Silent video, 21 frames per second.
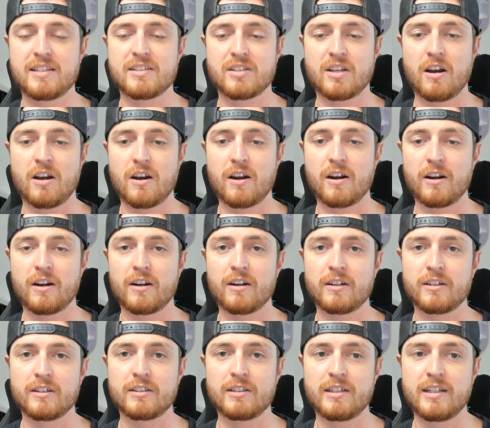
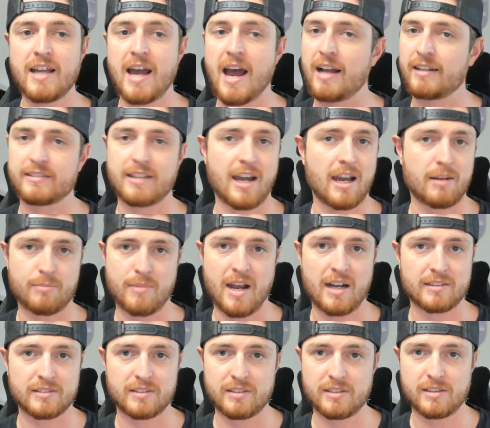are not god
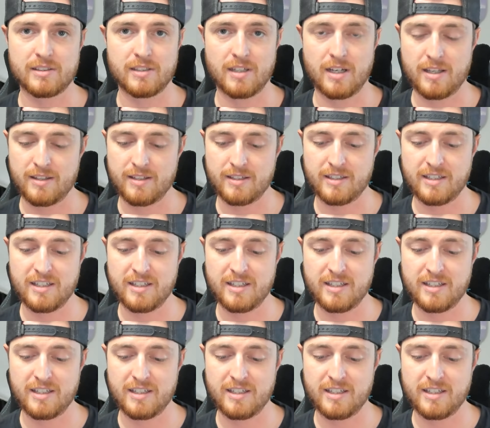boxes. I think he